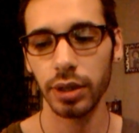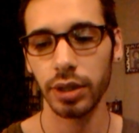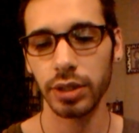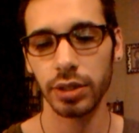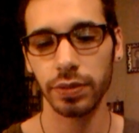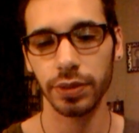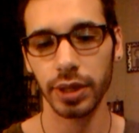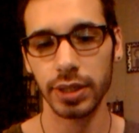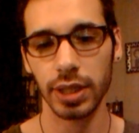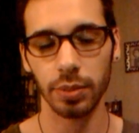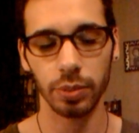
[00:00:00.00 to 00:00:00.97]
So for
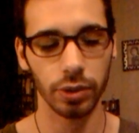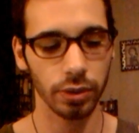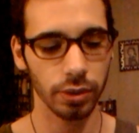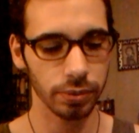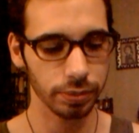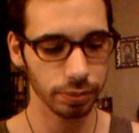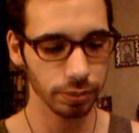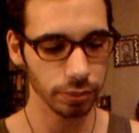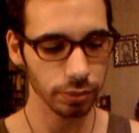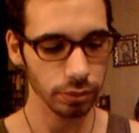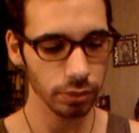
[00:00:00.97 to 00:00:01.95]
example,
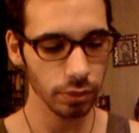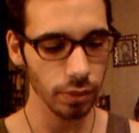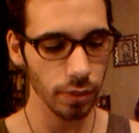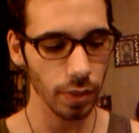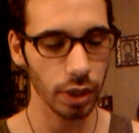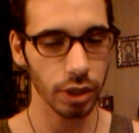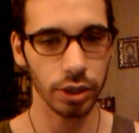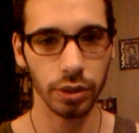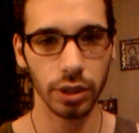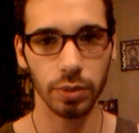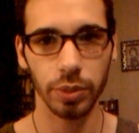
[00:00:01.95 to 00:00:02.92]
you
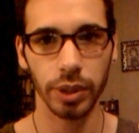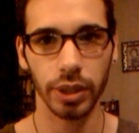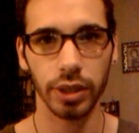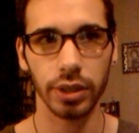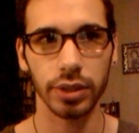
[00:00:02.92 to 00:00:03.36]
can put